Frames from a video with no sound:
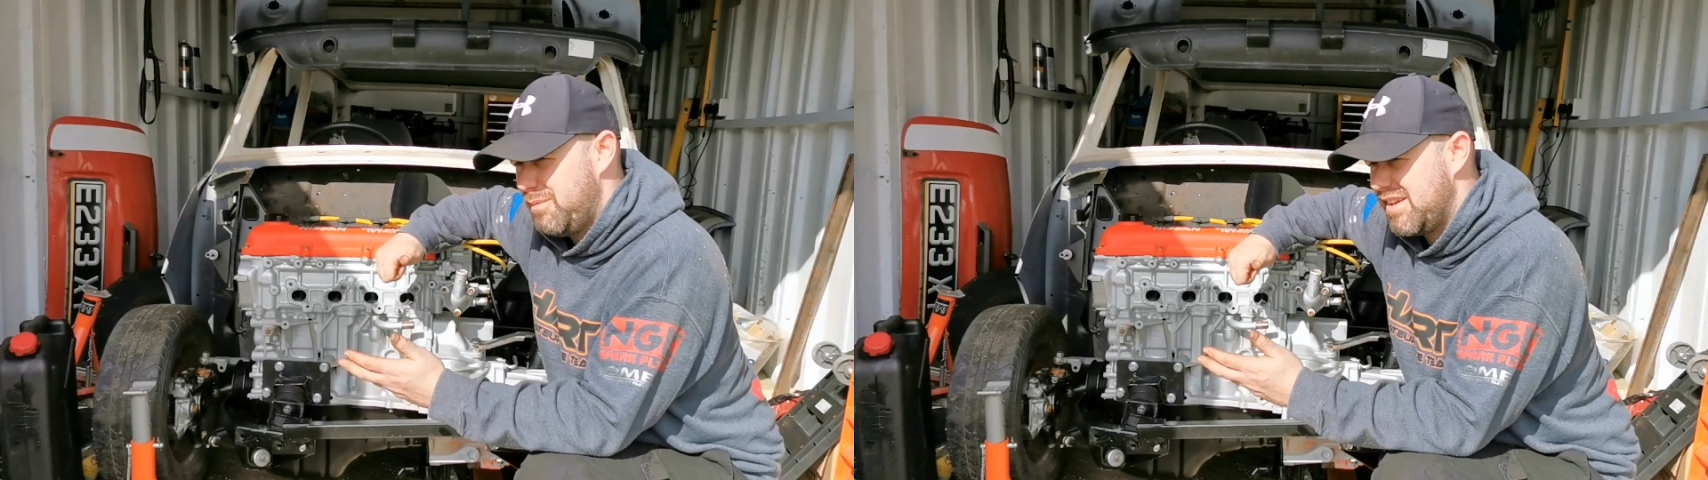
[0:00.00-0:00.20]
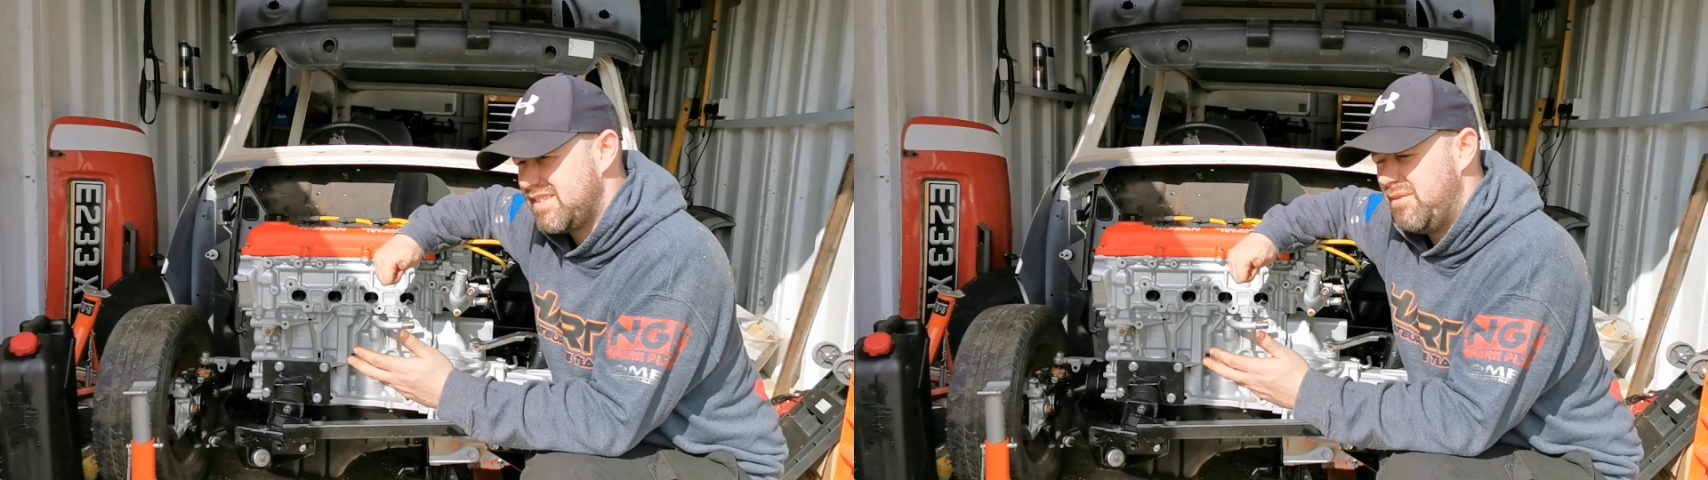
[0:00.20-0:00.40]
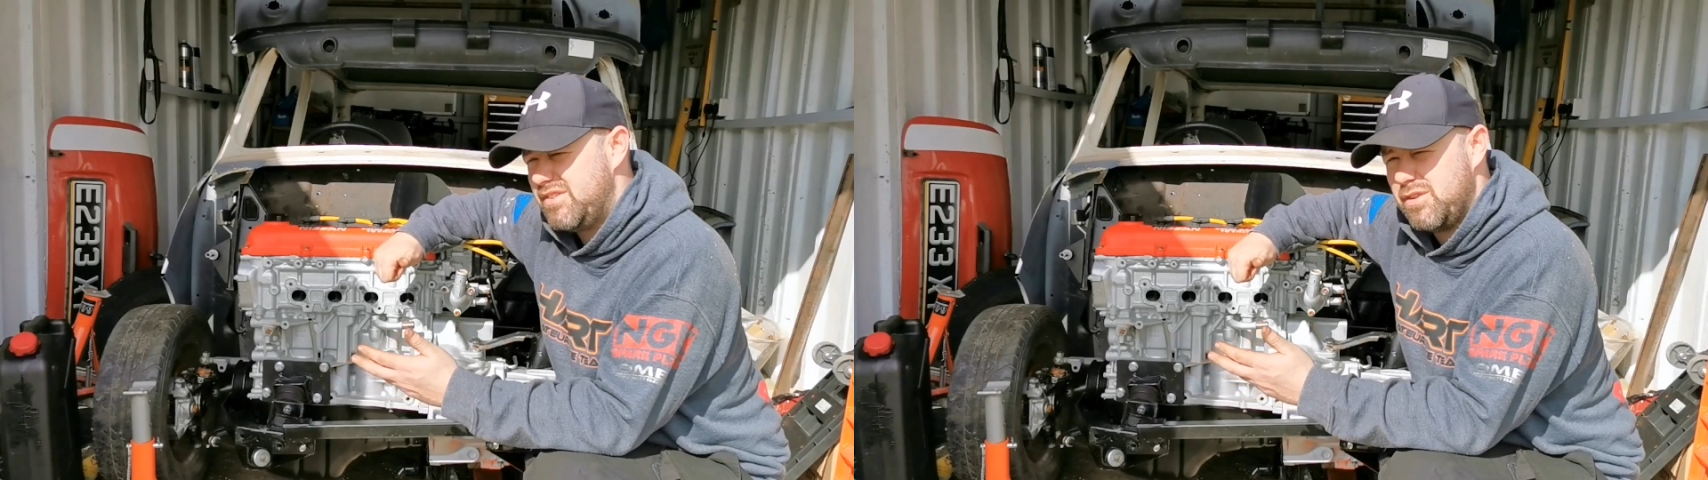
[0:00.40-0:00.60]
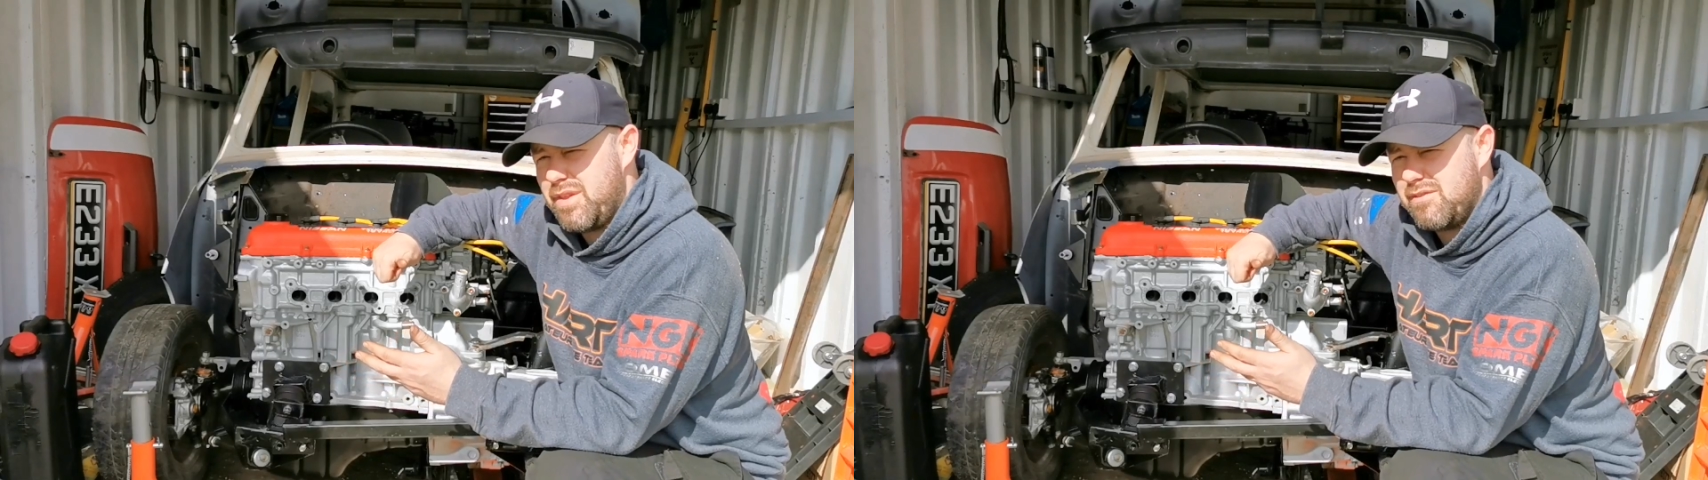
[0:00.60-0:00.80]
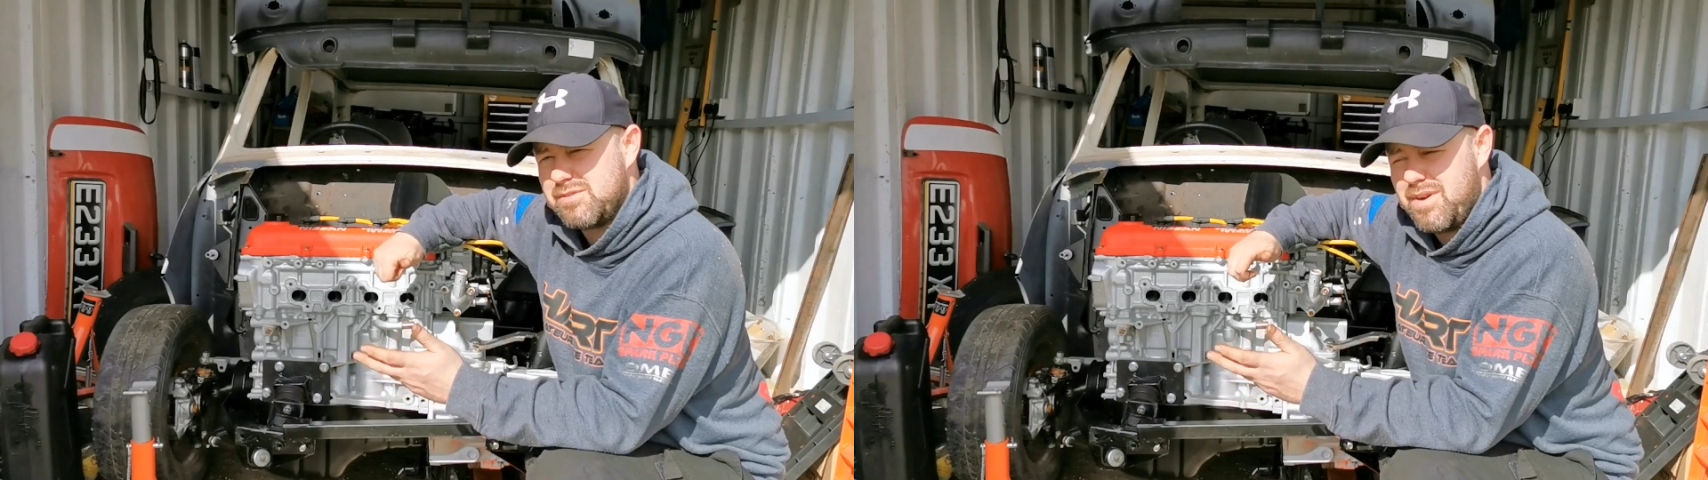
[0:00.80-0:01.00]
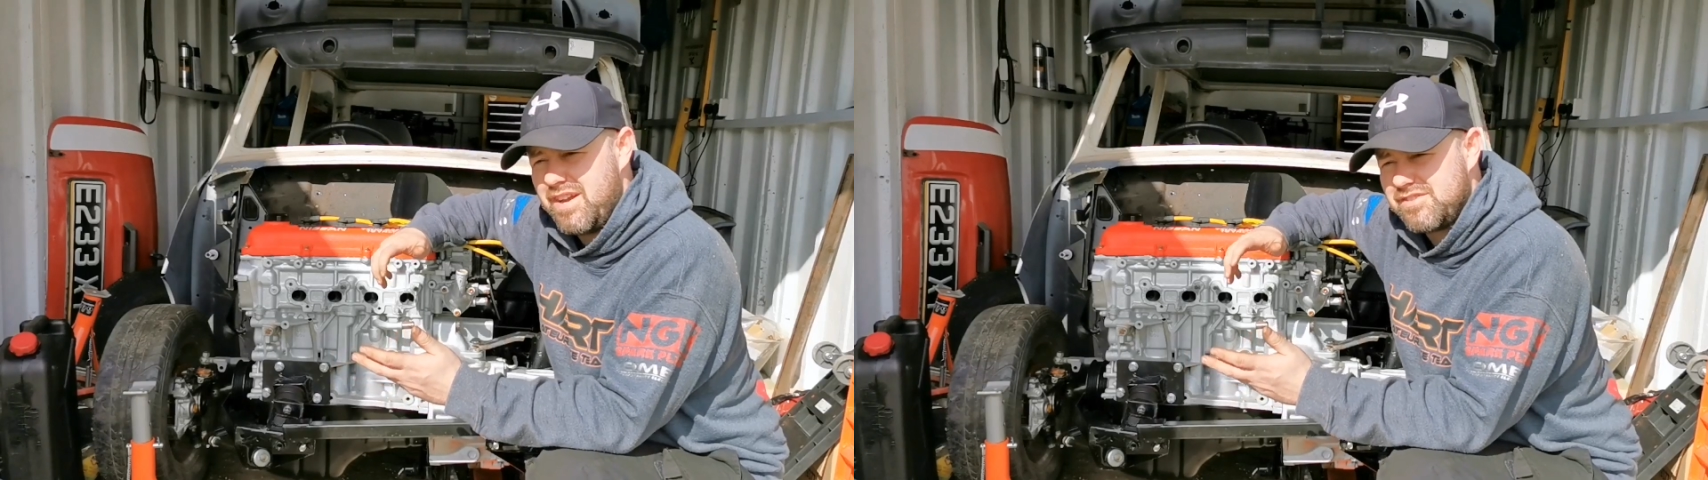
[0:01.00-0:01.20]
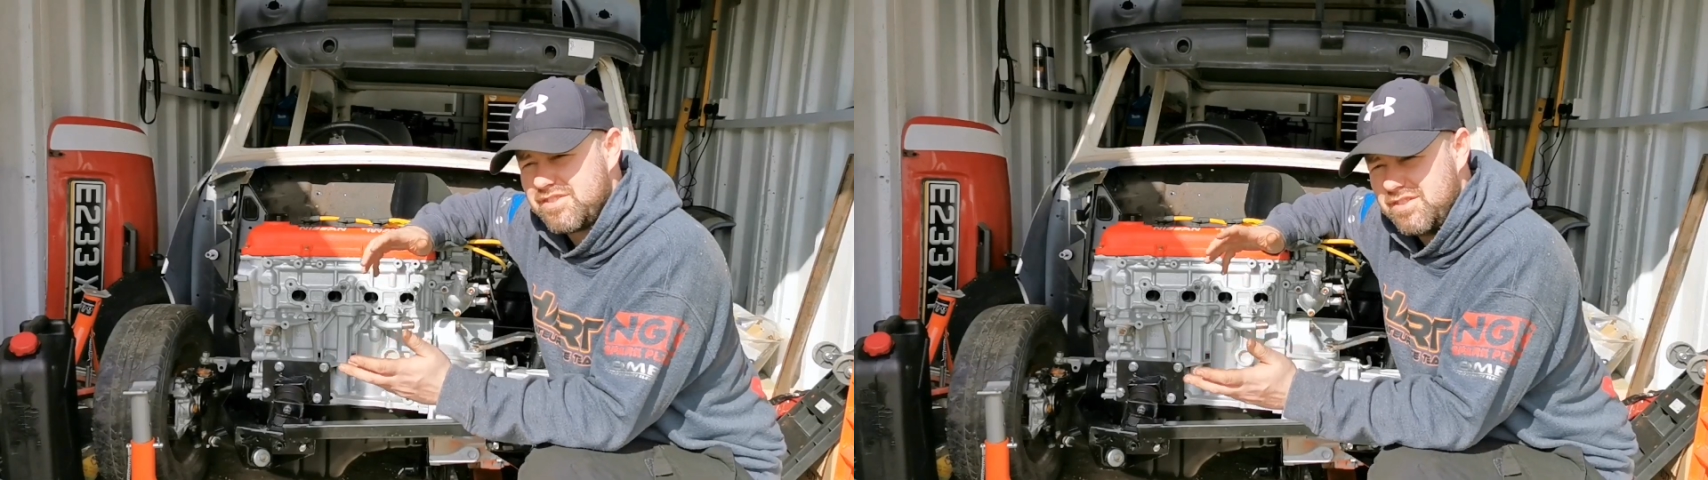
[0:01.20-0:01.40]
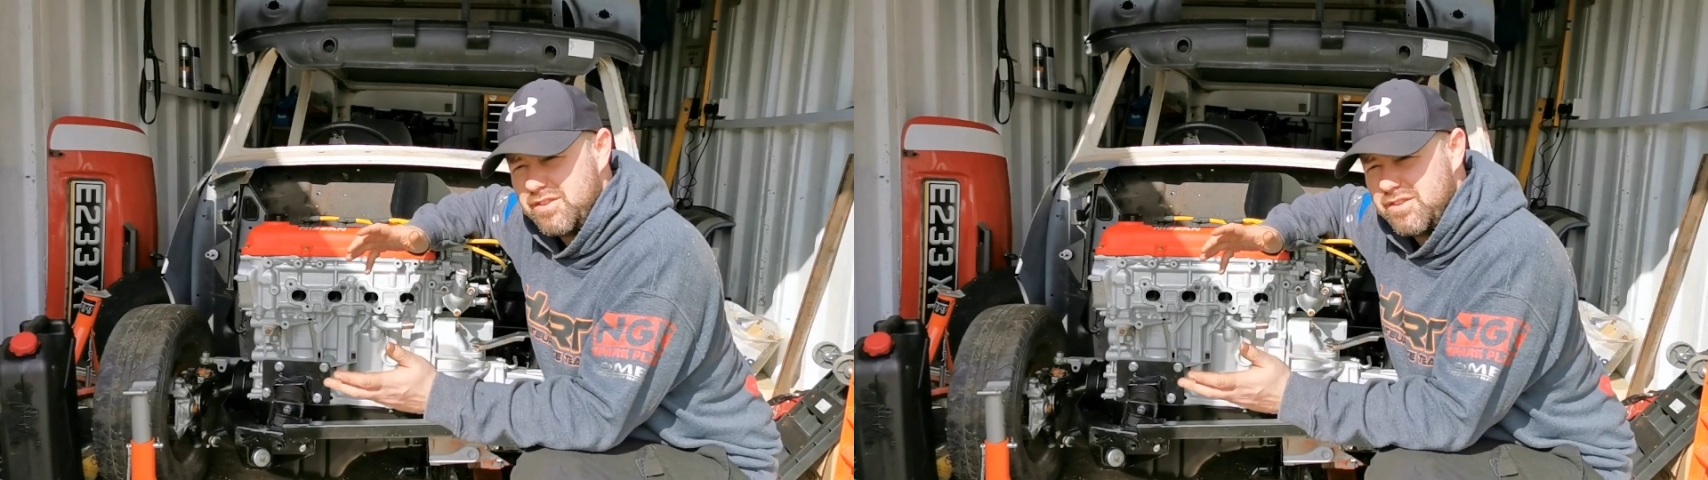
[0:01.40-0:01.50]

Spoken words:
about 72,000 miles.